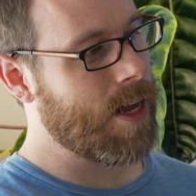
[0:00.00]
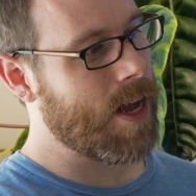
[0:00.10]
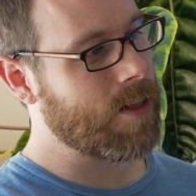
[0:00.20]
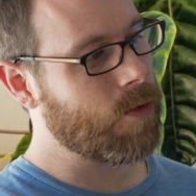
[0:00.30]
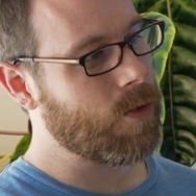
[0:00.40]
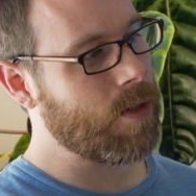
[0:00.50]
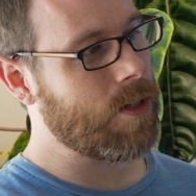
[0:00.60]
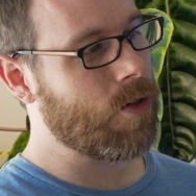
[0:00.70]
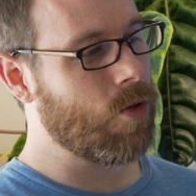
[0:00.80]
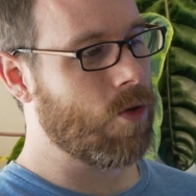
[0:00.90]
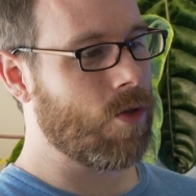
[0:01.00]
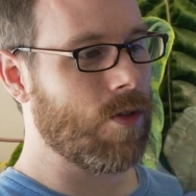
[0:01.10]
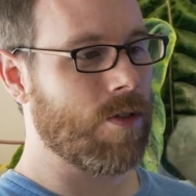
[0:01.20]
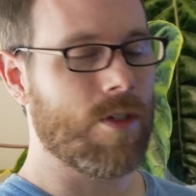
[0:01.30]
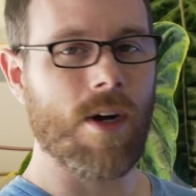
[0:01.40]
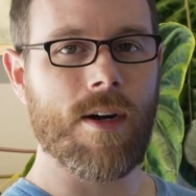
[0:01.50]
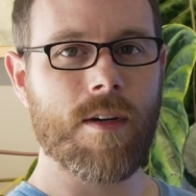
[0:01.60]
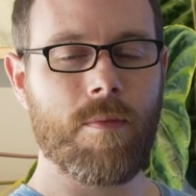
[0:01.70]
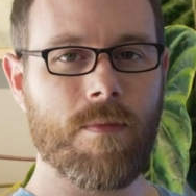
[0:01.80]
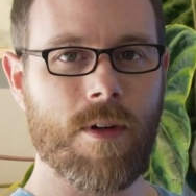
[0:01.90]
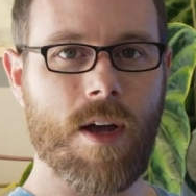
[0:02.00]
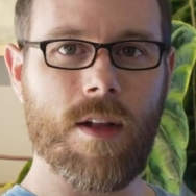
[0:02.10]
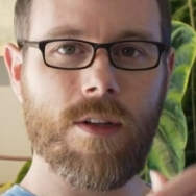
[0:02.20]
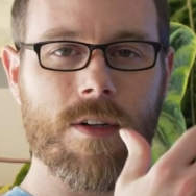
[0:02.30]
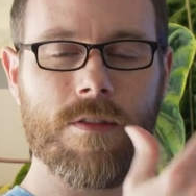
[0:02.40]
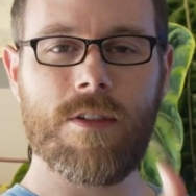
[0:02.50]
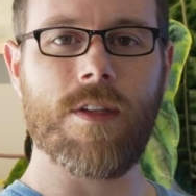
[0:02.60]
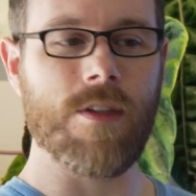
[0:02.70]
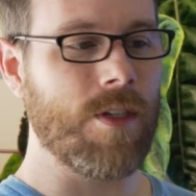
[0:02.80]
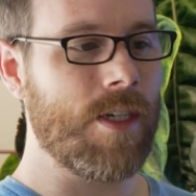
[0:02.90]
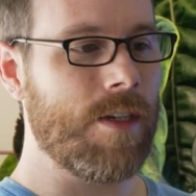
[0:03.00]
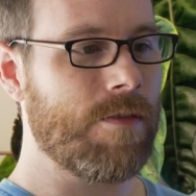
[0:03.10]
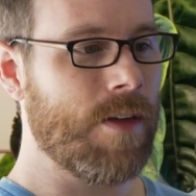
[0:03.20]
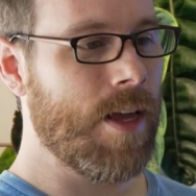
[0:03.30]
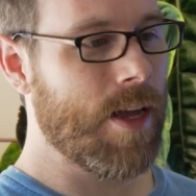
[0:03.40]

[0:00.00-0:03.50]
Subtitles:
Has a really cool dark color to the leaf.